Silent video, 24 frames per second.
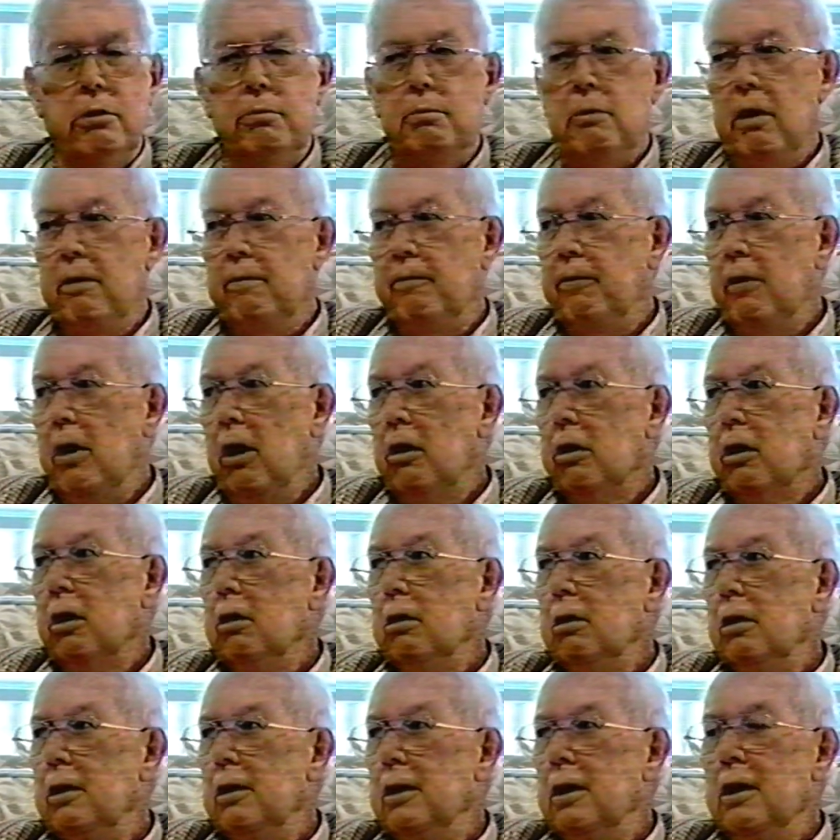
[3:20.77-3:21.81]
my father
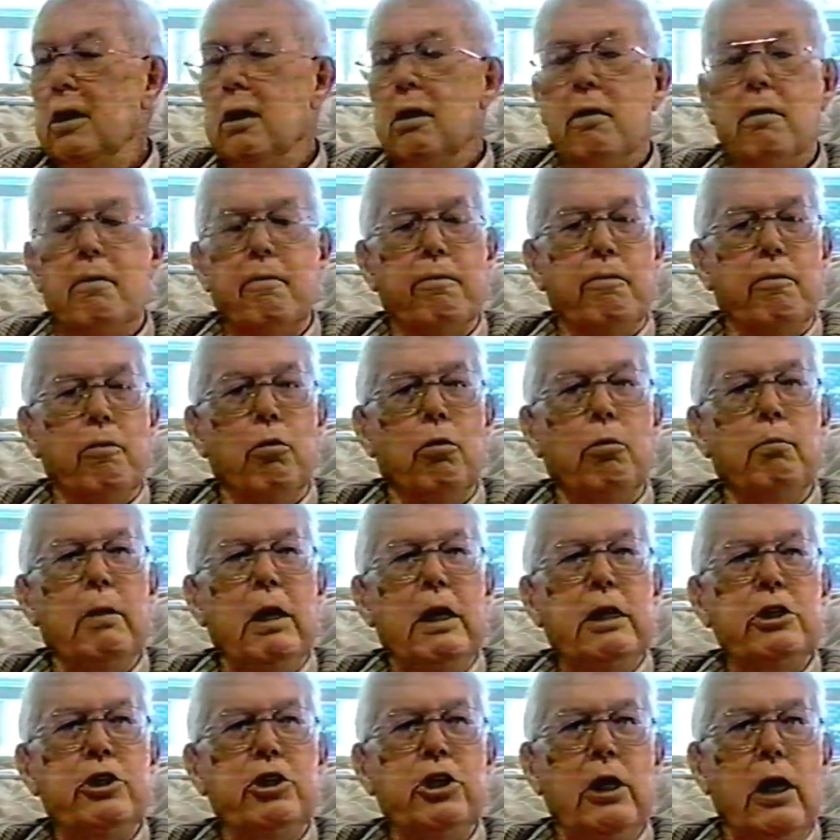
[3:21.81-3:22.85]
for
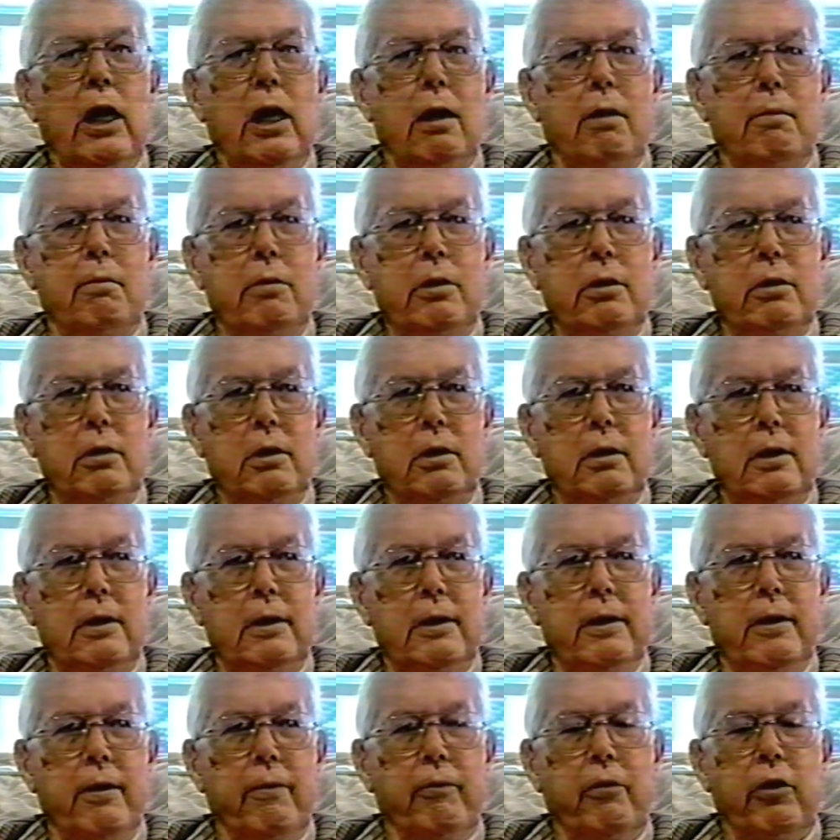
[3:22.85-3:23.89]
my job.
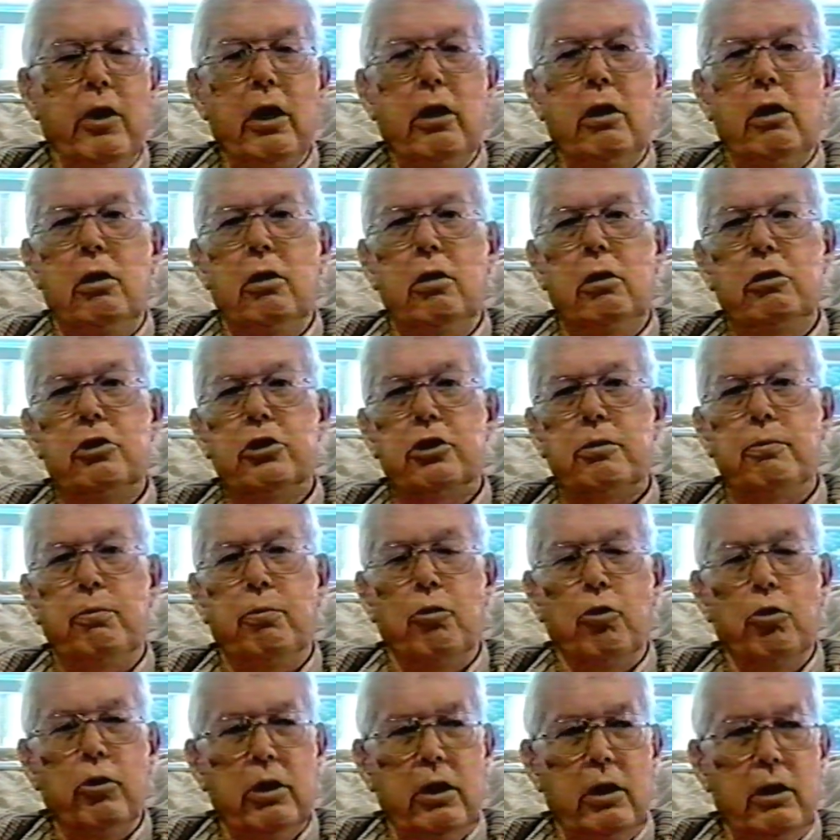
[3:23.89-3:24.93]
They could
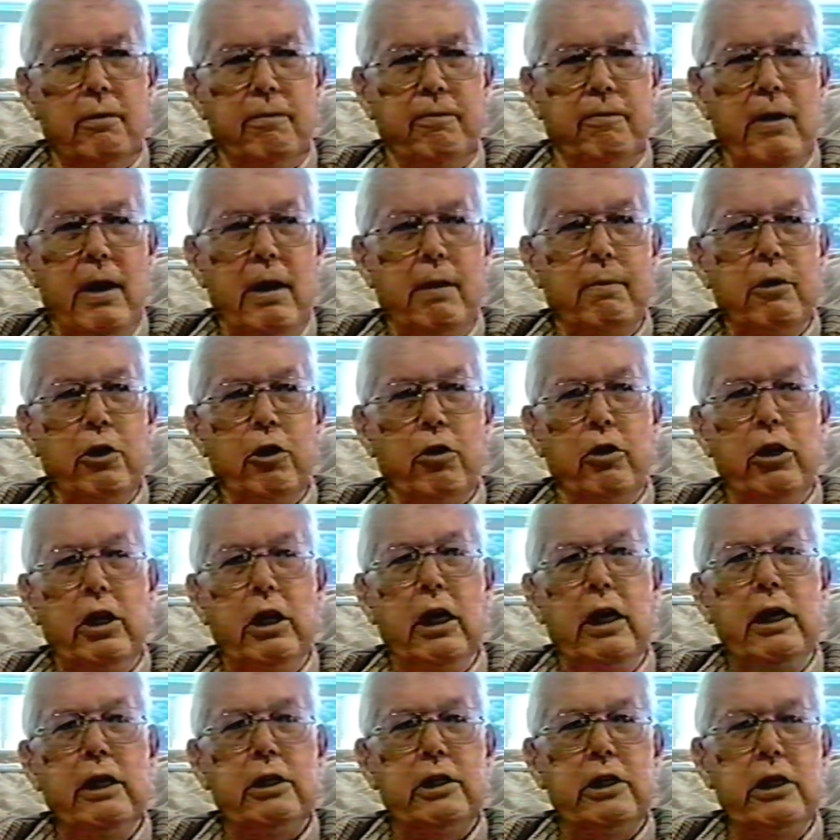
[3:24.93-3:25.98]
support their family on the
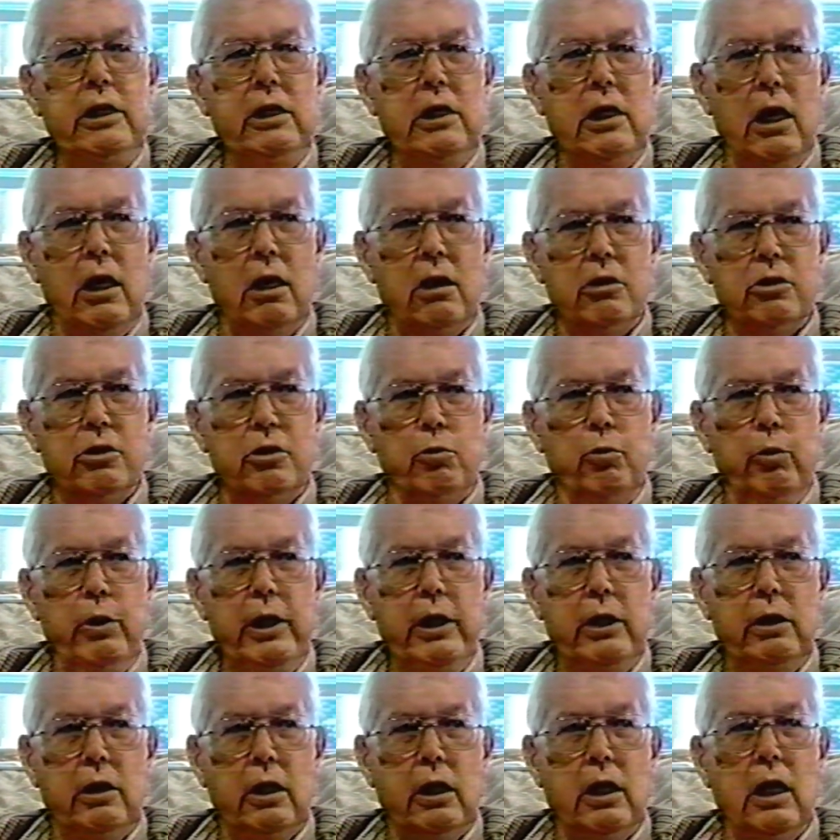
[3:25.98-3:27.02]
$18 a
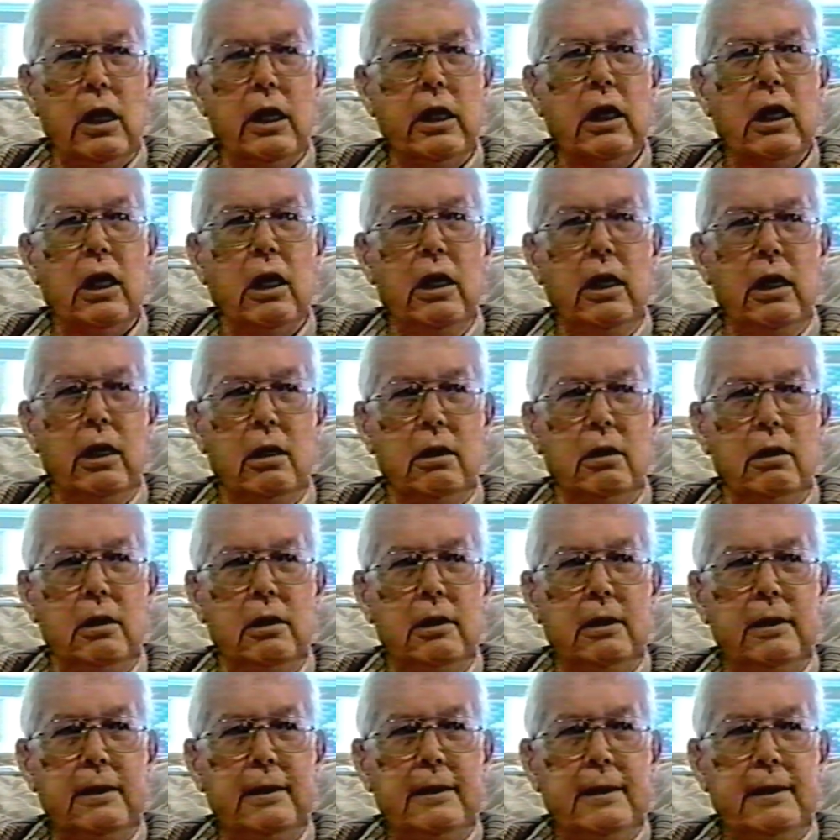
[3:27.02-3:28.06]
week that I cleared.
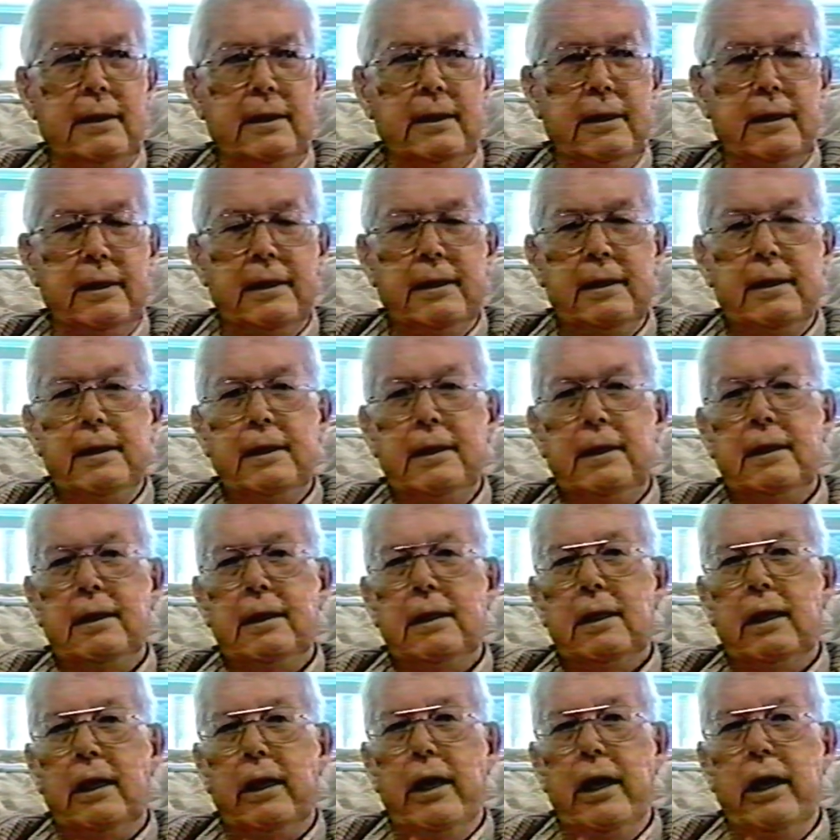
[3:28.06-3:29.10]

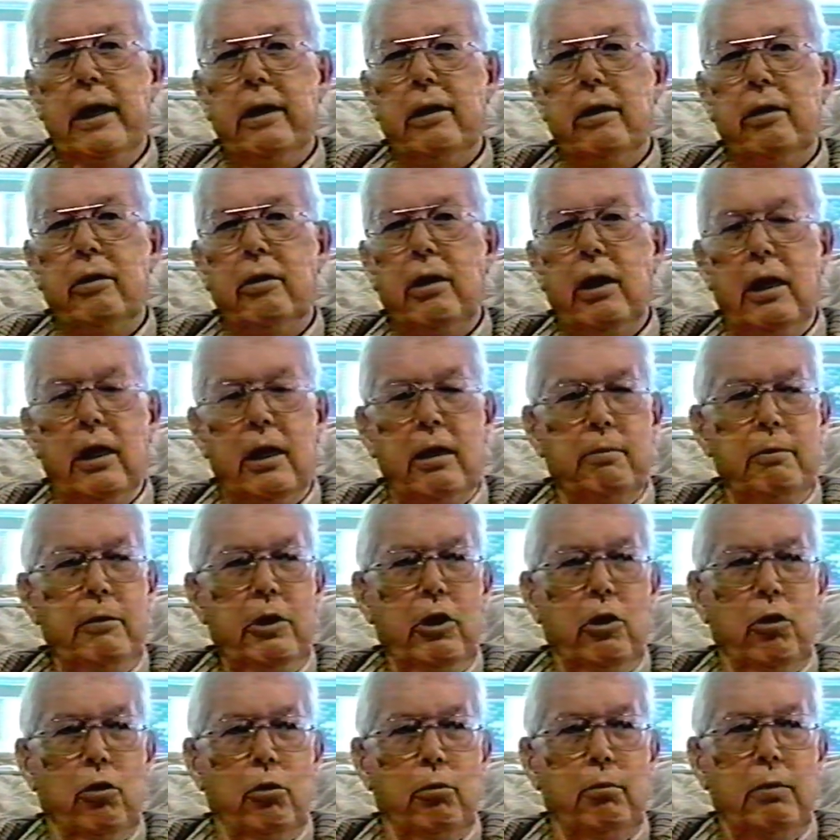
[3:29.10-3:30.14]
And they let me
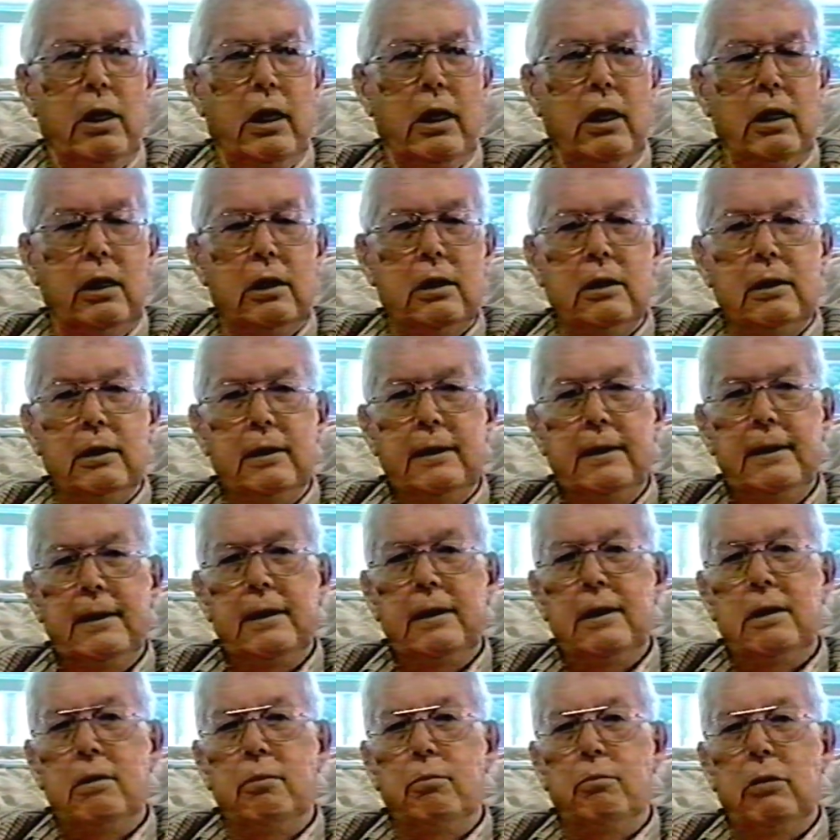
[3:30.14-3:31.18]
know about it.
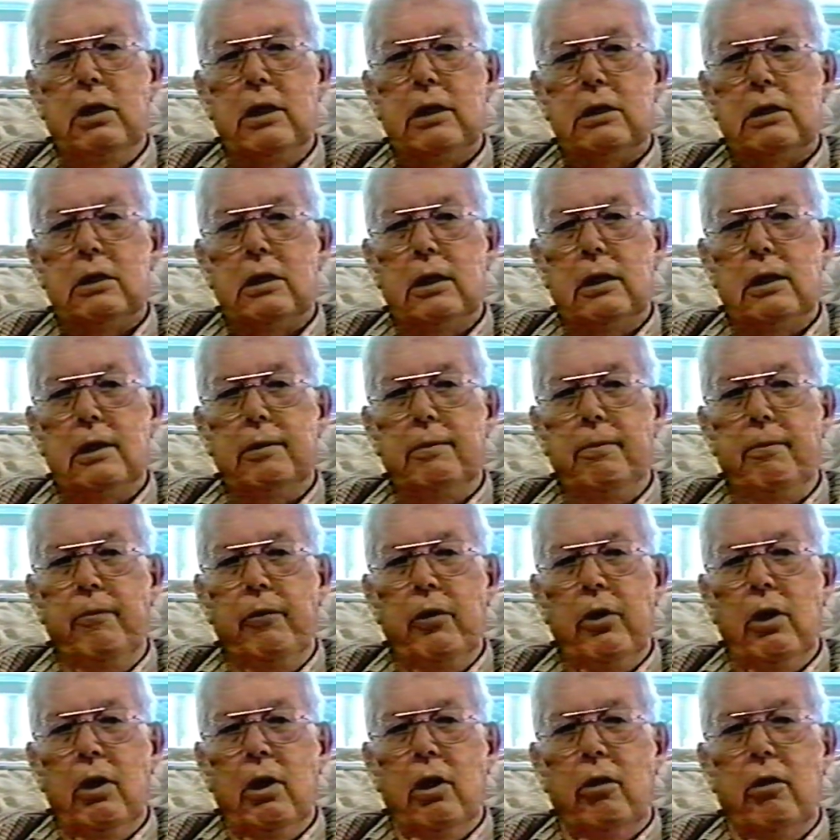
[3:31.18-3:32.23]
But
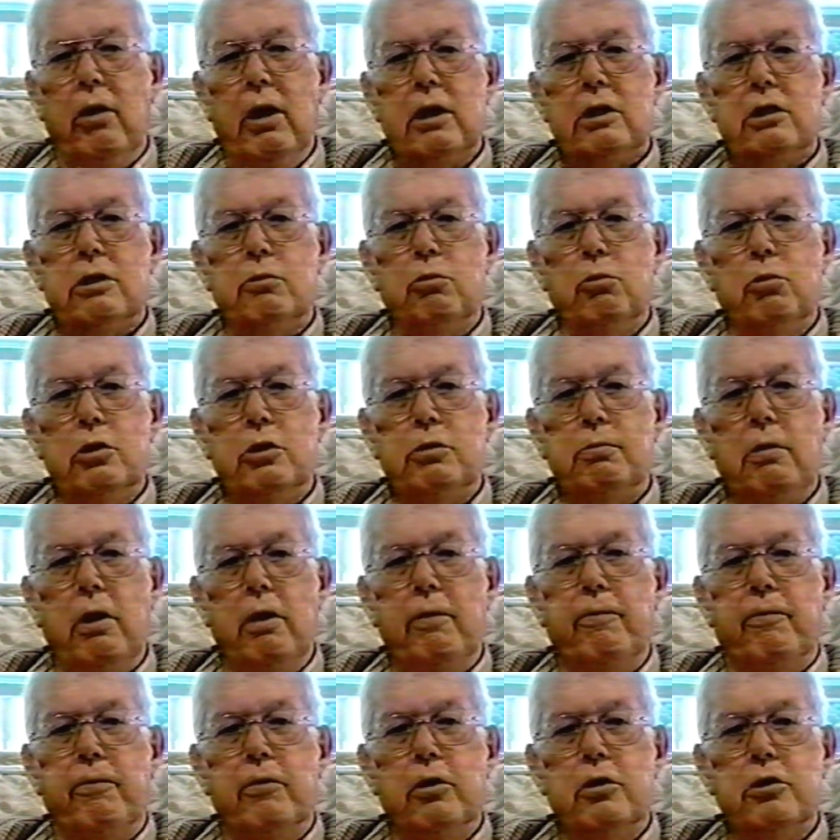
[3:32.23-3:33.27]
that was my
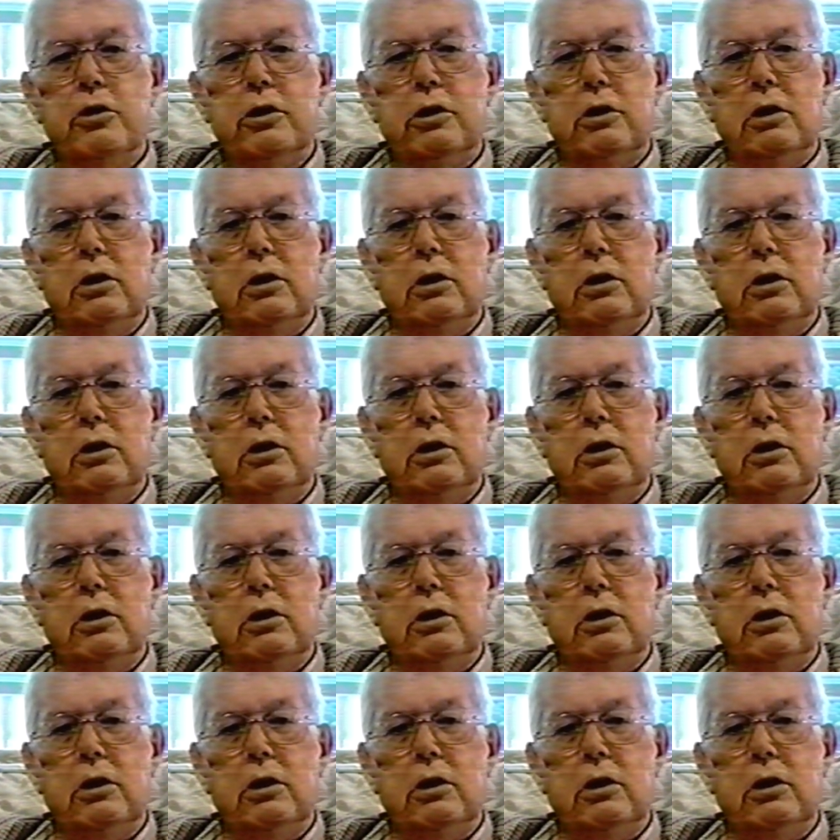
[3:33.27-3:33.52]
first